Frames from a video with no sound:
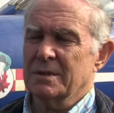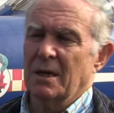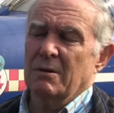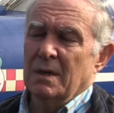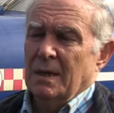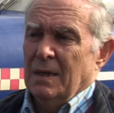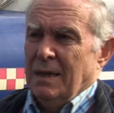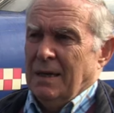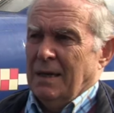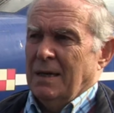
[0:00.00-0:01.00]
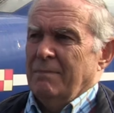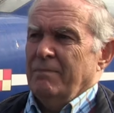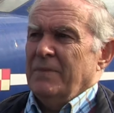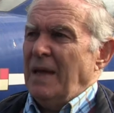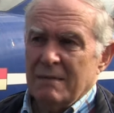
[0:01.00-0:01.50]
So, it
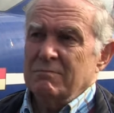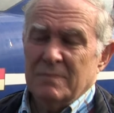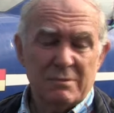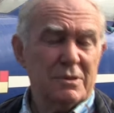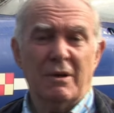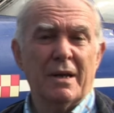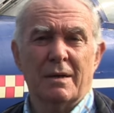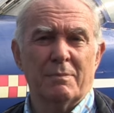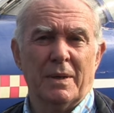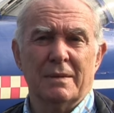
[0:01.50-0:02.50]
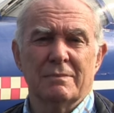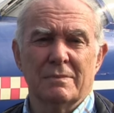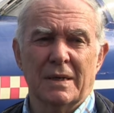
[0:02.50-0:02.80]
was a great airplane.